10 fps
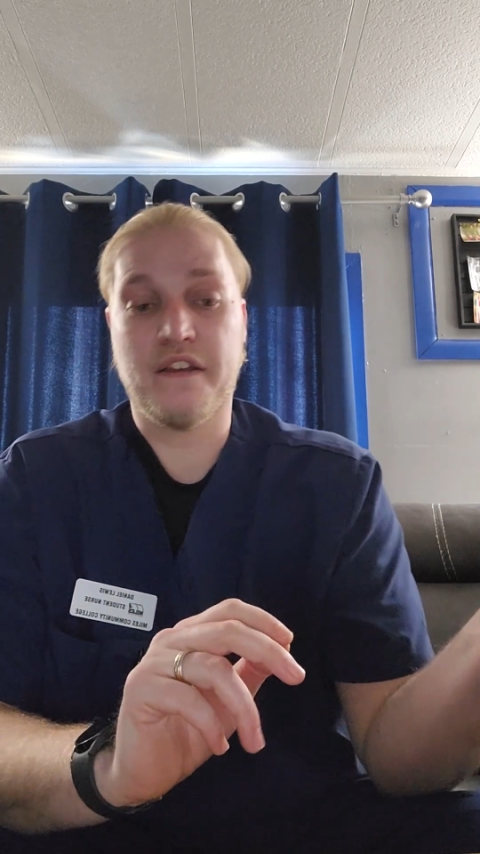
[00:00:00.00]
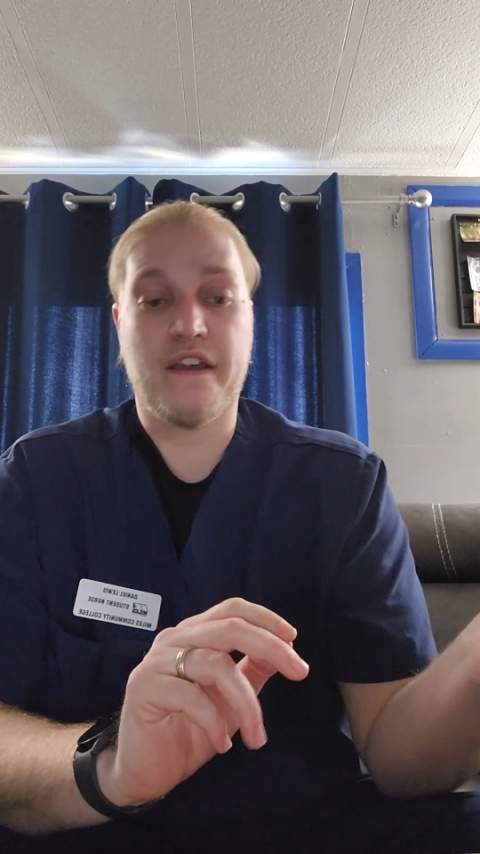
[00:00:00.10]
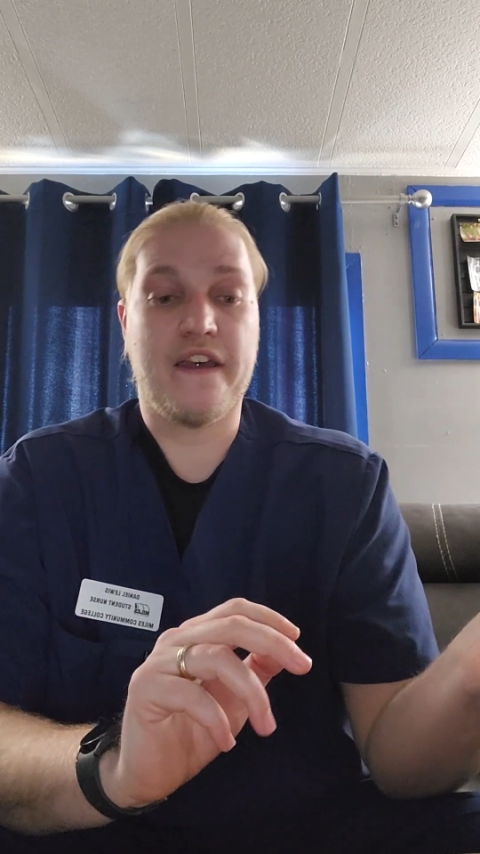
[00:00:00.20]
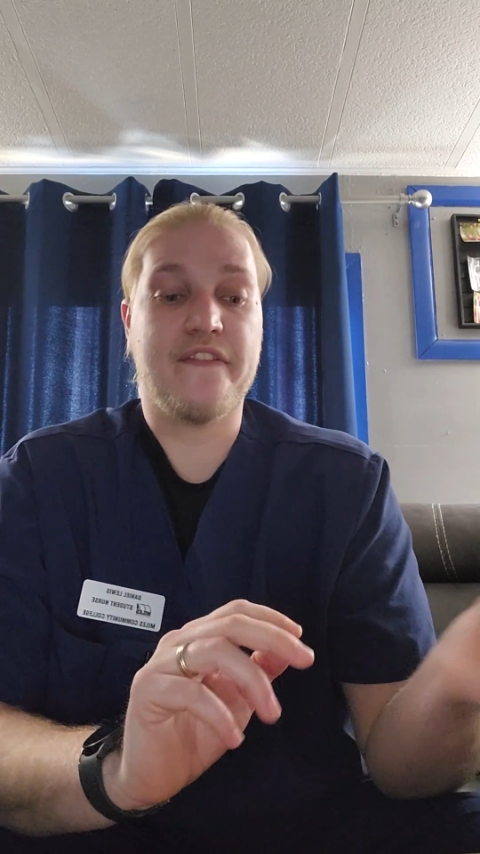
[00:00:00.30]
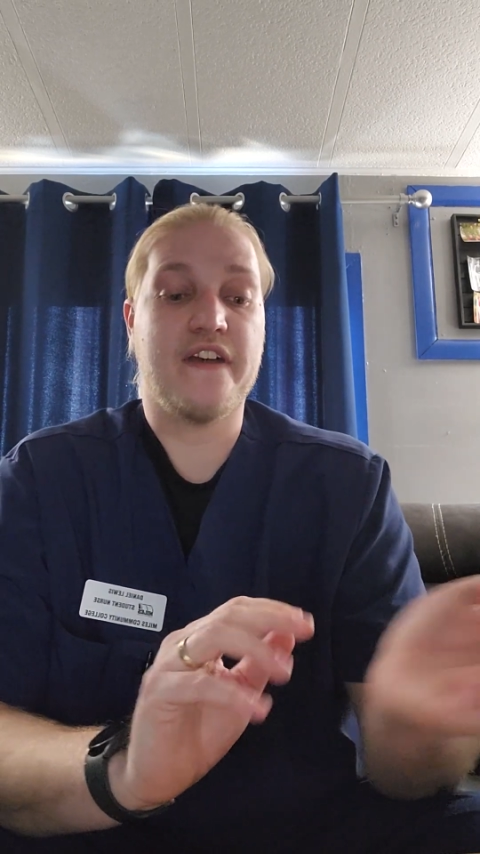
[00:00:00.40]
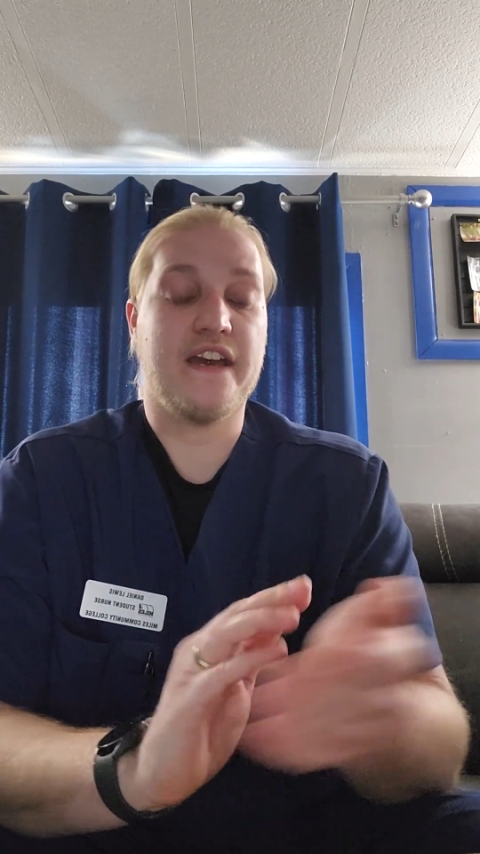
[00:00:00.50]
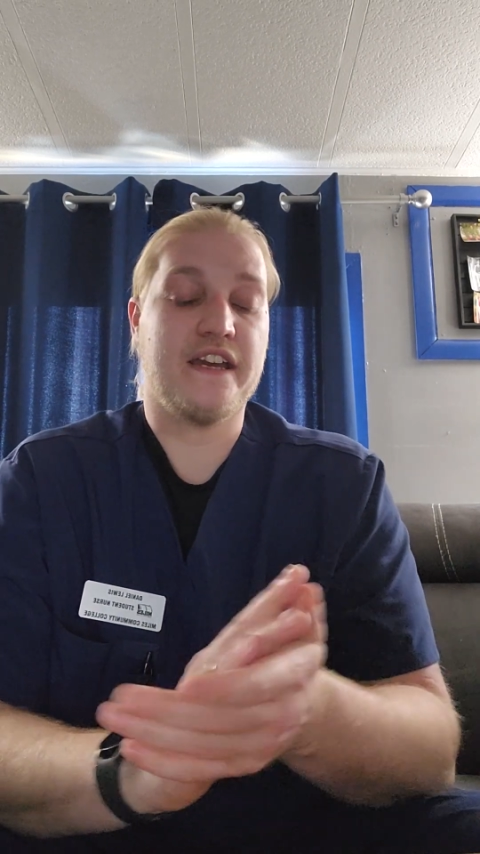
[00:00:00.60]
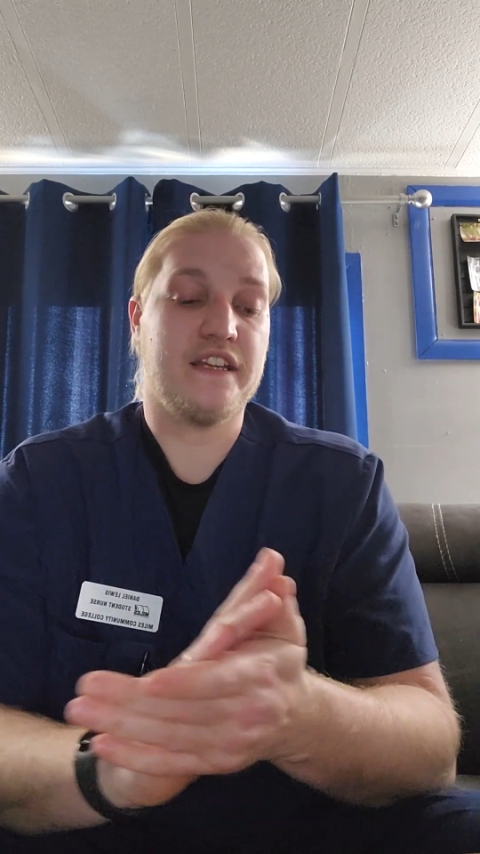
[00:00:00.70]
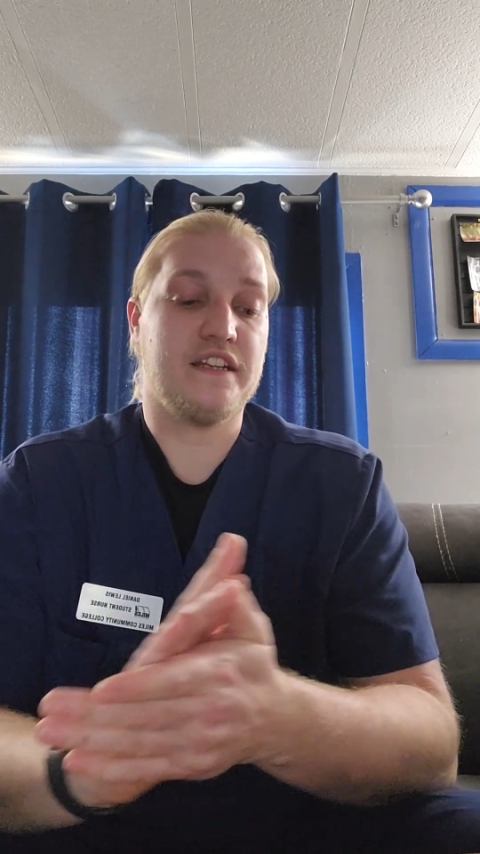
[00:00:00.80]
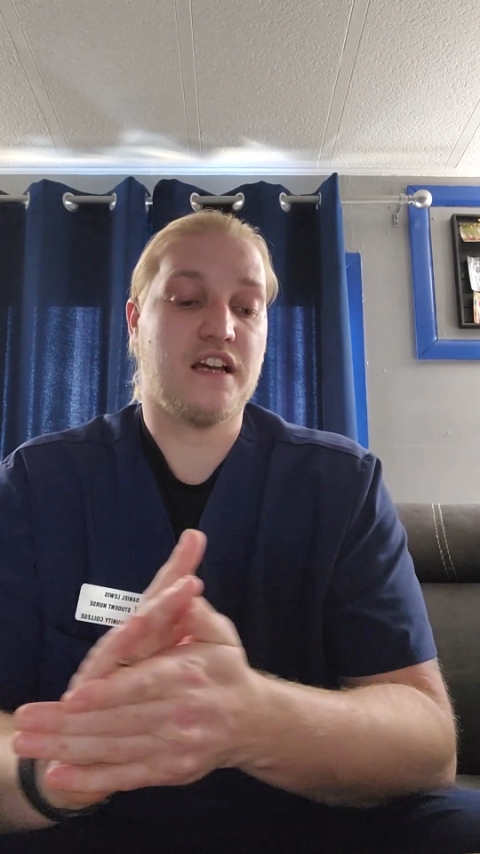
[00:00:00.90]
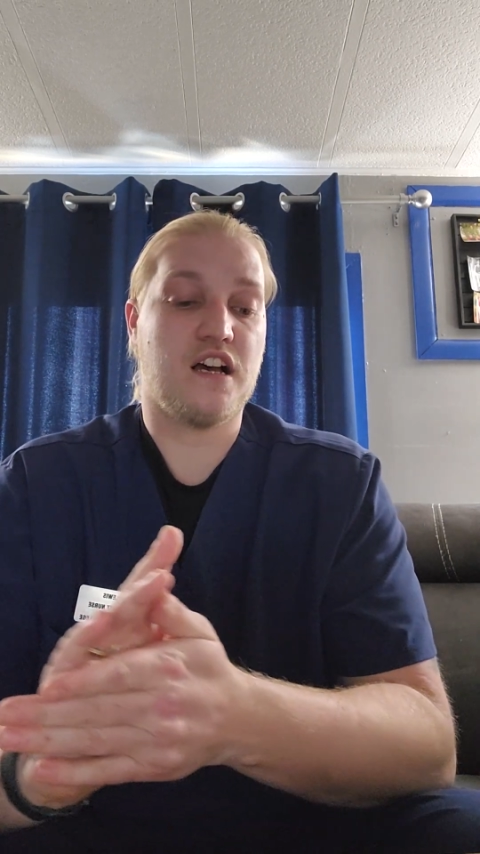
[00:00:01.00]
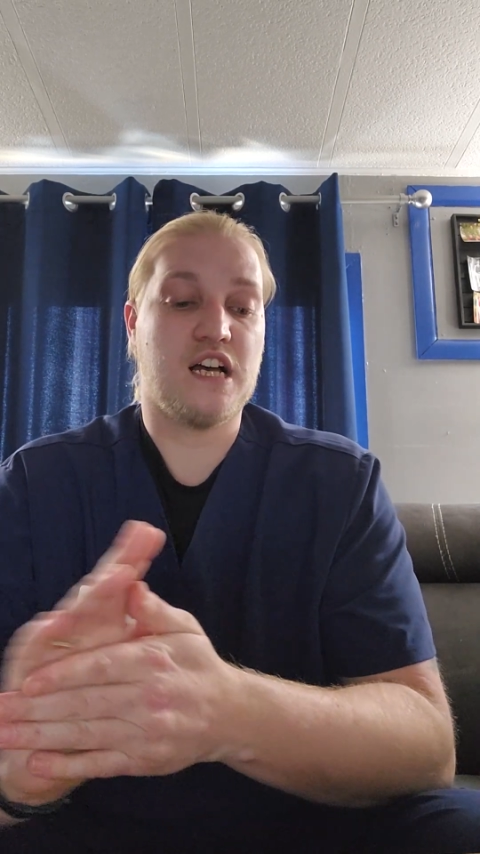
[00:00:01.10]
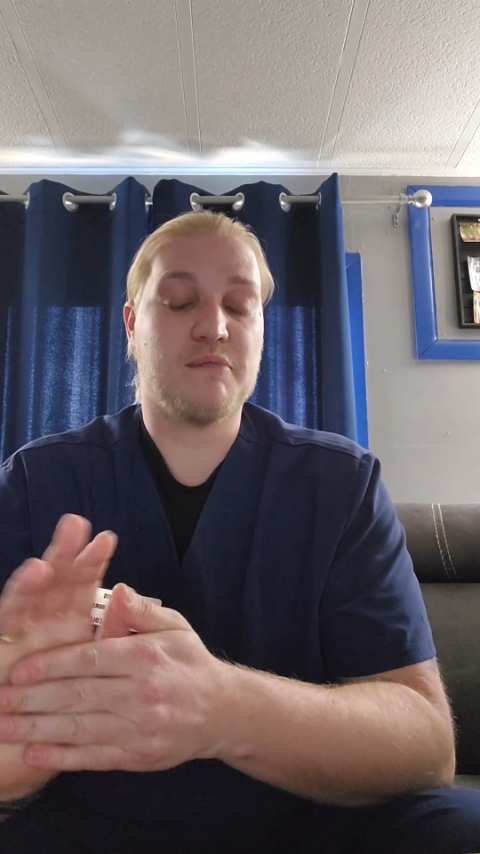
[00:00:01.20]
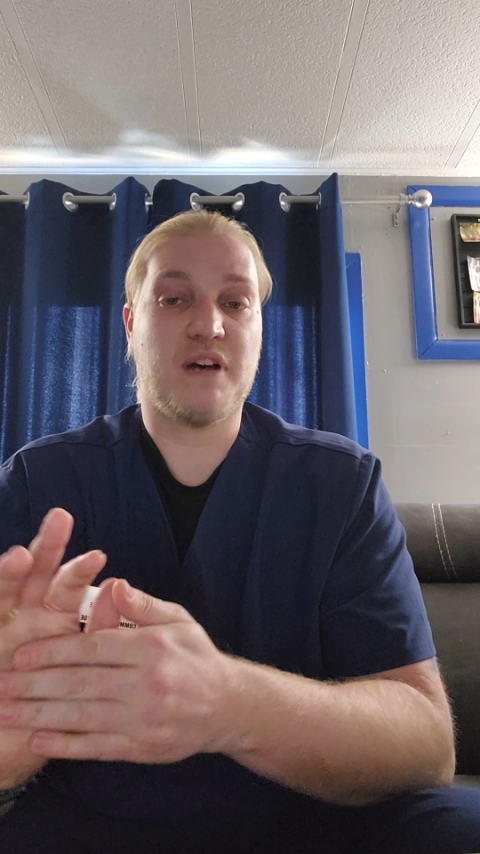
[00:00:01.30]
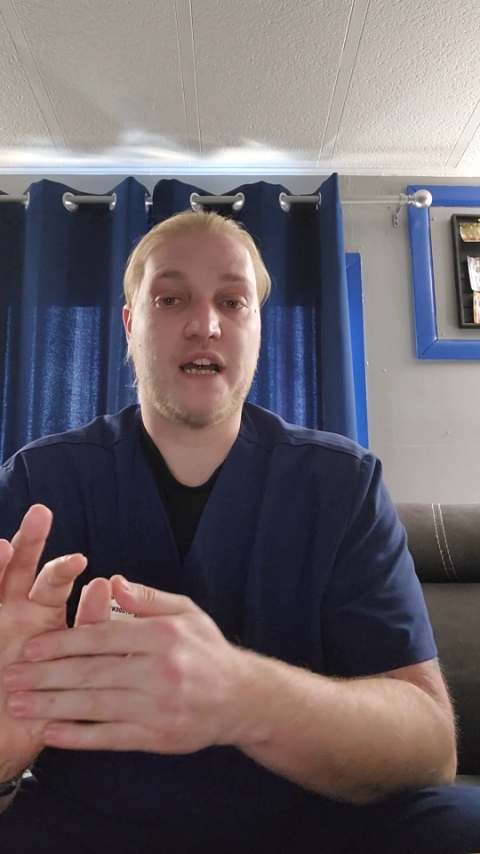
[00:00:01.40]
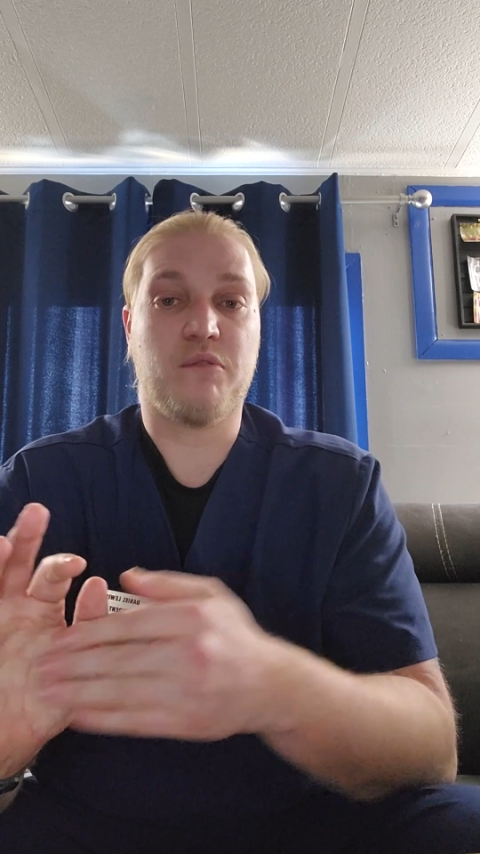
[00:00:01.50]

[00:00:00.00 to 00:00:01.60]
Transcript: and then I